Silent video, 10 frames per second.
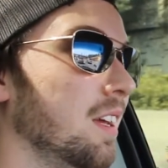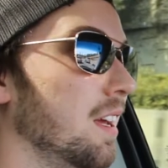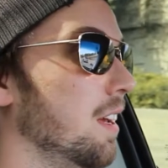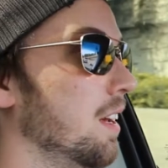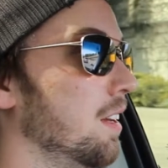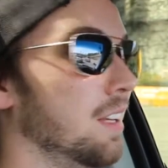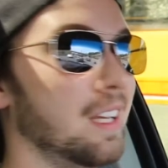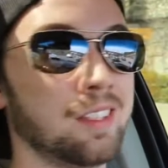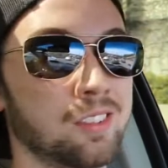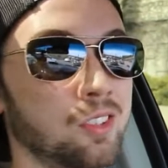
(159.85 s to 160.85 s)
and
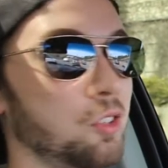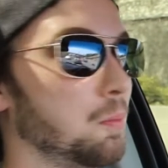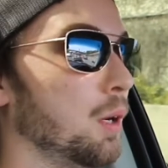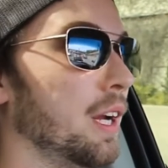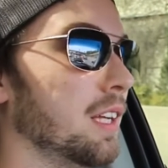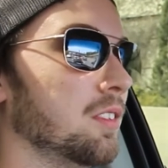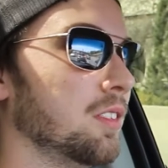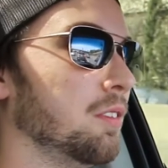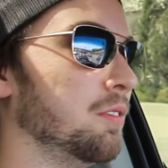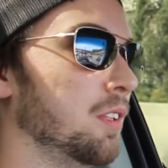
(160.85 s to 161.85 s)
it starts breaking
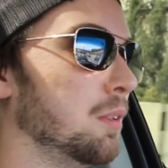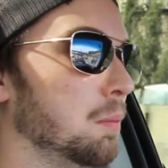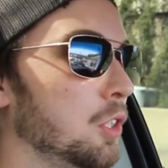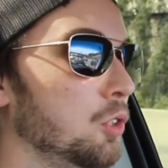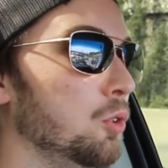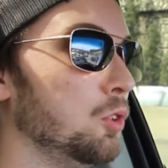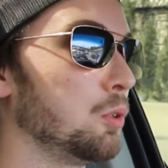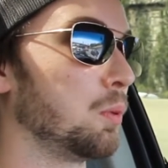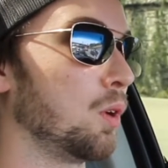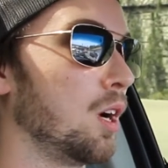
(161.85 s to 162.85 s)
stuff. It's a
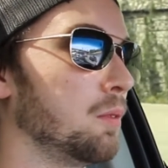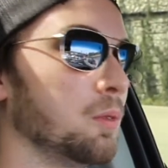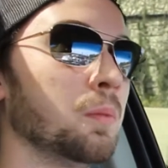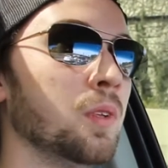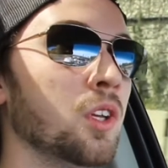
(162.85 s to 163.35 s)
huge problem.